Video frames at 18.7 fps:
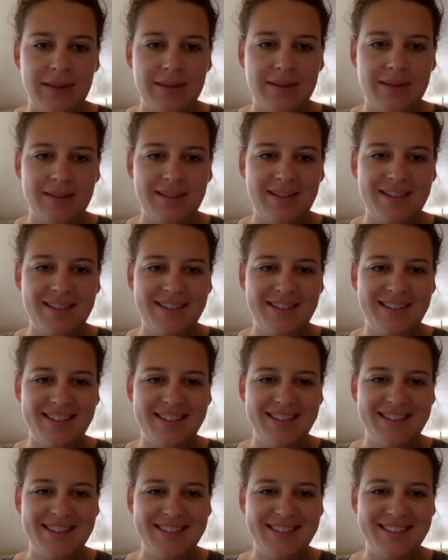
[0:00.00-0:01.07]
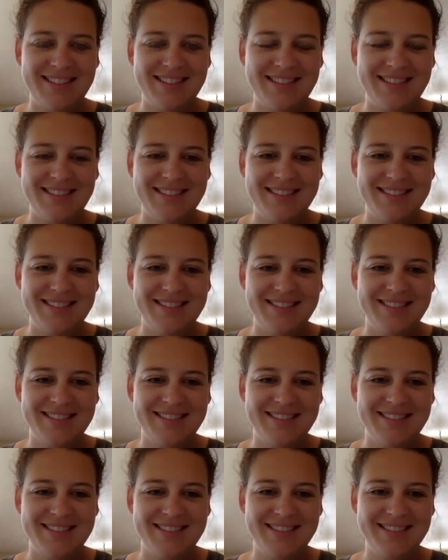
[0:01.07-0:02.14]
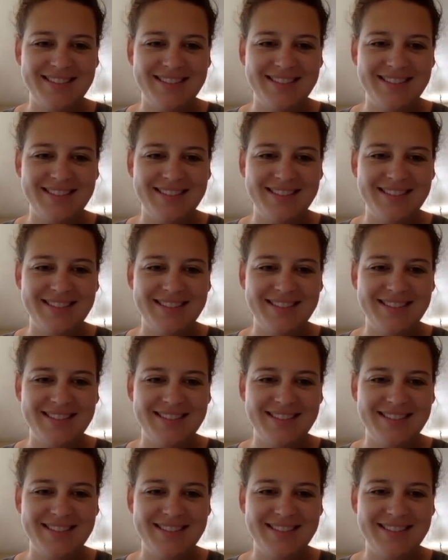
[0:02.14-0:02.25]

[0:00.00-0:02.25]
(silent)